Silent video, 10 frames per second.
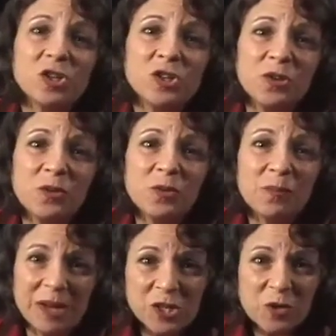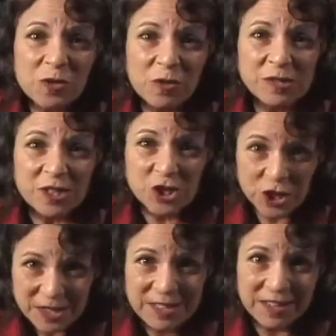to make sure those
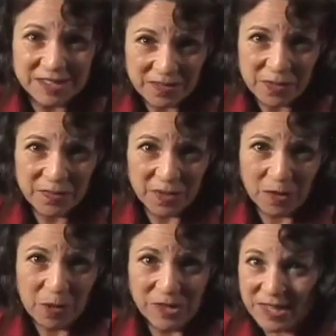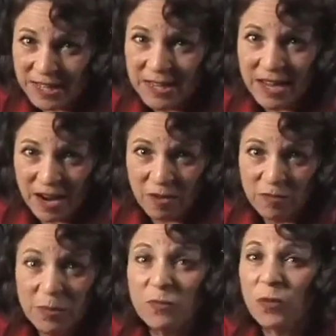logistics of the film are taken care
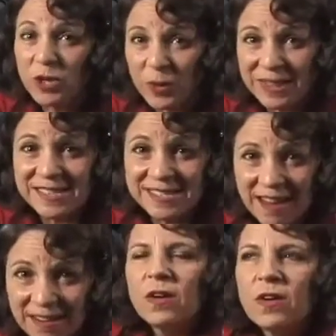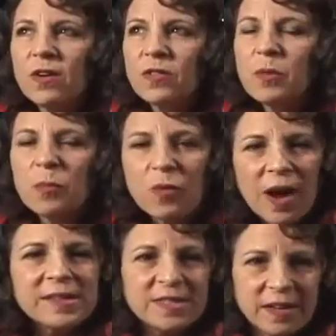of before you hit the set. The
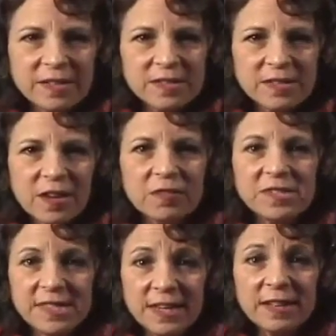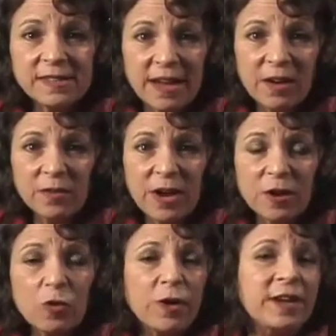process of sitting down
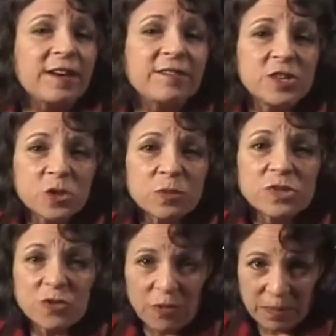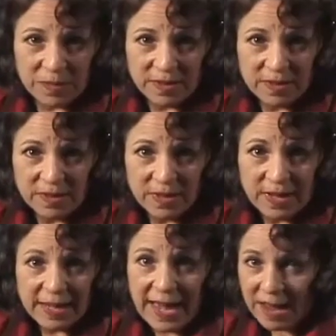and creating a visual script
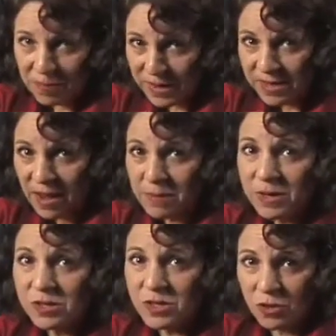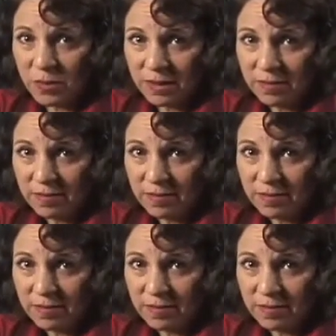can be time-consuming.